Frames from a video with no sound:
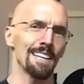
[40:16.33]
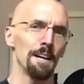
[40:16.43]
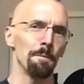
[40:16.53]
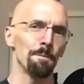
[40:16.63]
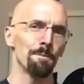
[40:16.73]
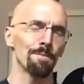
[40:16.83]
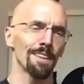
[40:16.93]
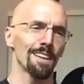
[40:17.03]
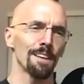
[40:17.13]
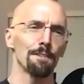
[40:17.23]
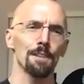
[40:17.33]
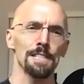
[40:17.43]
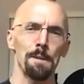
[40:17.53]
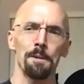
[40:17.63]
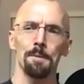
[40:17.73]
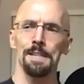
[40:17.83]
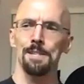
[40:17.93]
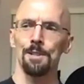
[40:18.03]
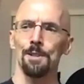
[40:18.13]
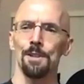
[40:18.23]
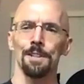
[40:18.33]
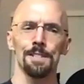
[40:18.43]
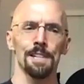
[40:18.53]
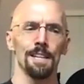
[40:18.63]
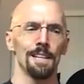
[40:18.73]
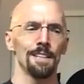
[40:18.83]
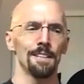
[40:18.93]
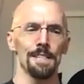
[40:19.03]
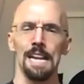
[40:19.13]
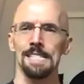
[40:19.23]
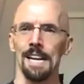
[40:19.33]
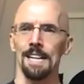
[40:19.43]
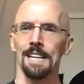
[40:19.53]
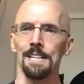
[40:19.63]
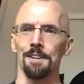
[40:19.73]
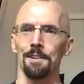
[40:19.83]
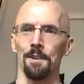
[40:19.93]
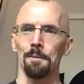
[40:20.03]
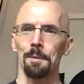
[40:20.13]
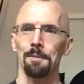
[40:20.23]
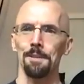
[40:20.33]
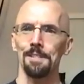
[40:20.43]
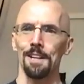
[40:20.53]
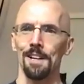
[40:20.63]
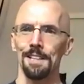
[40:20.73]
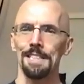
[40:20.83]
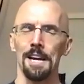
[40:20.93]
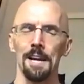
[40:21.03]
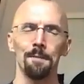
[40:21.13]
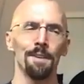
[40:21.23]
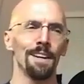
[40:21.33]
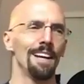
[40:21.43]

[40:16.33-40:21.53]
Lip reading: For example, in my school, there's hand sanitizer everywhere. People are using it all the time.